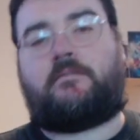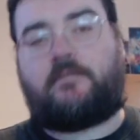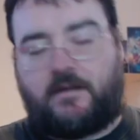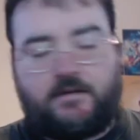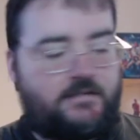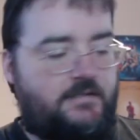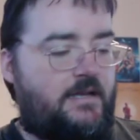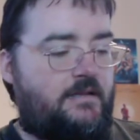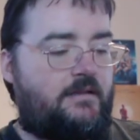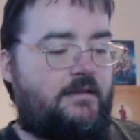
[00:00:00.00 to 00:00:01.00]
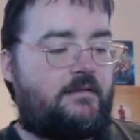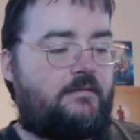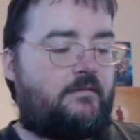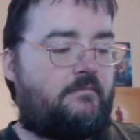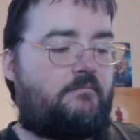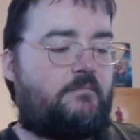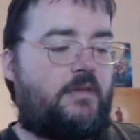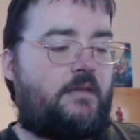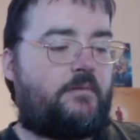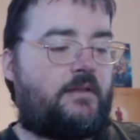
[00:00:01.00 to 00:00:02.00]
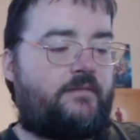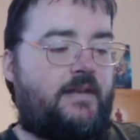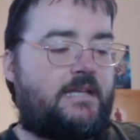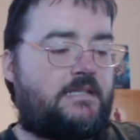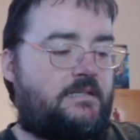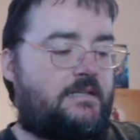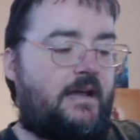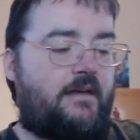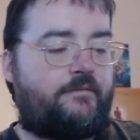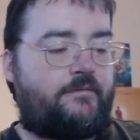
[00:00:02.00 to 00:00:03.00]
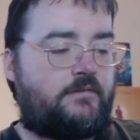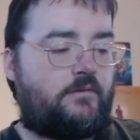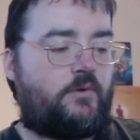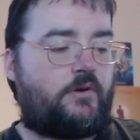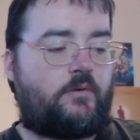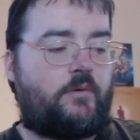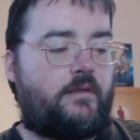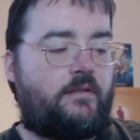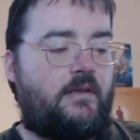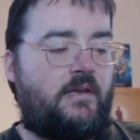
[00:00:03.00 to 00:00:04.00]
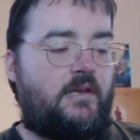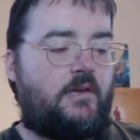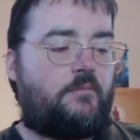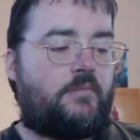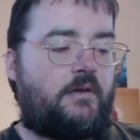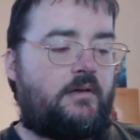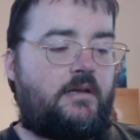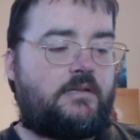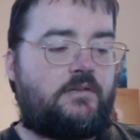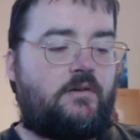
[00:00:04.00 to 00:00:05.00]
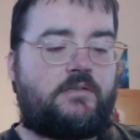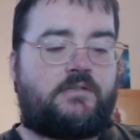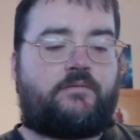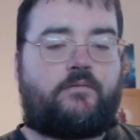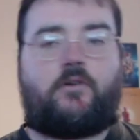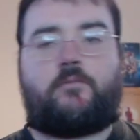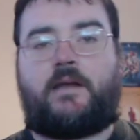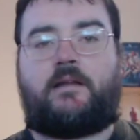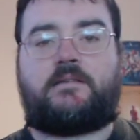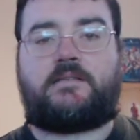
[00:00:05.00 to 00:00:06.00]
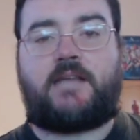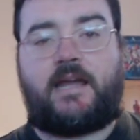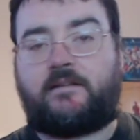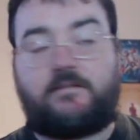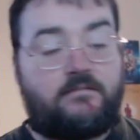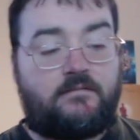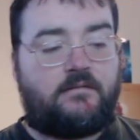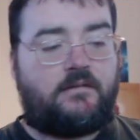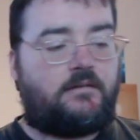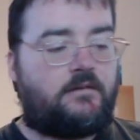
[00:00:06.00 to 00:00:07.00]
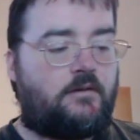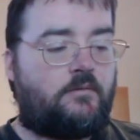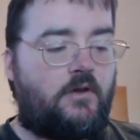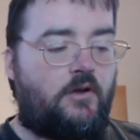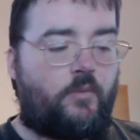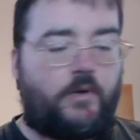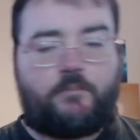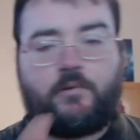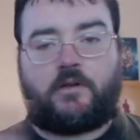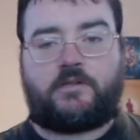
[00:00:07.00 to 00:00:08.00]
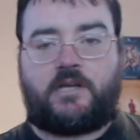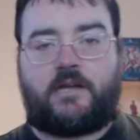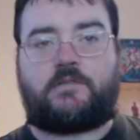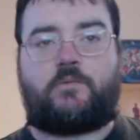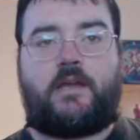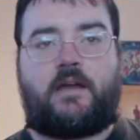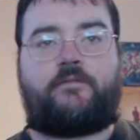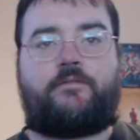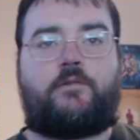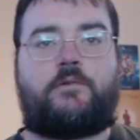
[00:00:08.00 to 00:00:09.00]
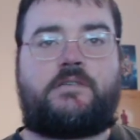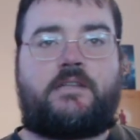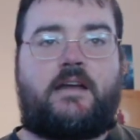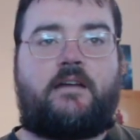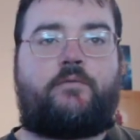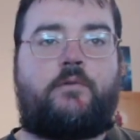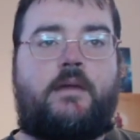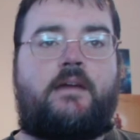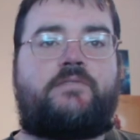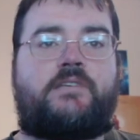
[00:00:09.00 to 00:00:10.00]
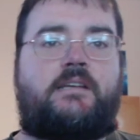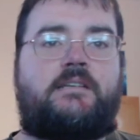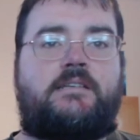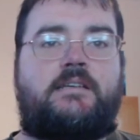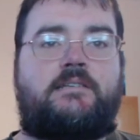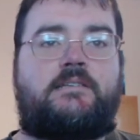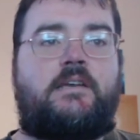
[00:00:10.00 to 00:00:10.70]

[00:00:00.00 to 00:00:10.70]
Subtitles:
I understand that people have less staff to work with. But it's not as if Royal Mail has said, you know, we apologise, we have fewer staff, we may have sicknesses,